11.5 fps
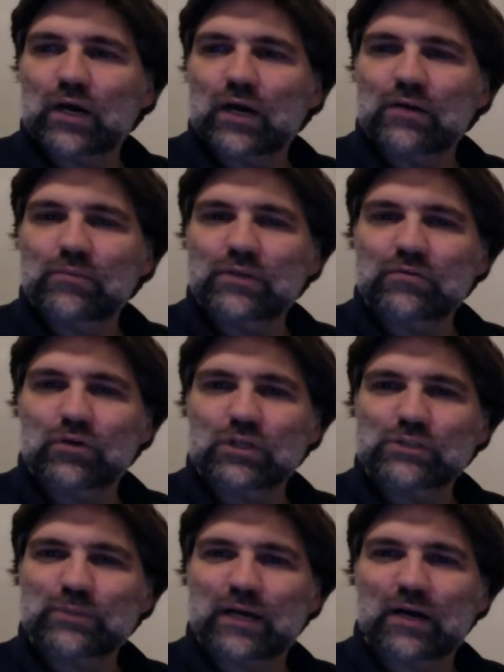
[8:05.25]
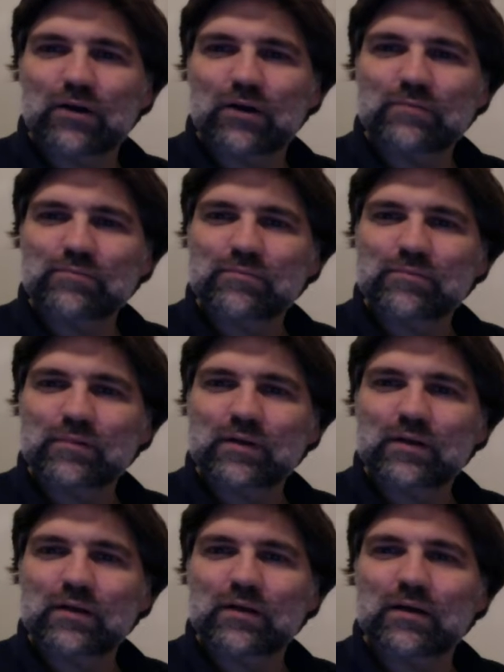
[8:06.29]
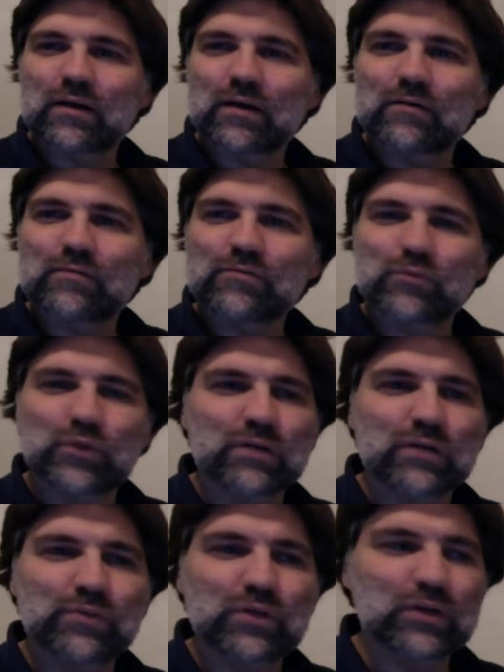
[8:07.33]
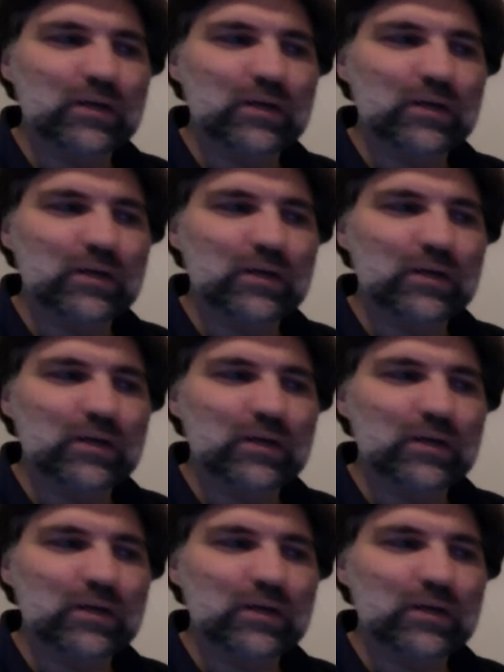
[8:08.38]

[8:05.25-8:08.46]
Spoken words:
a bit of horsepower from your computer.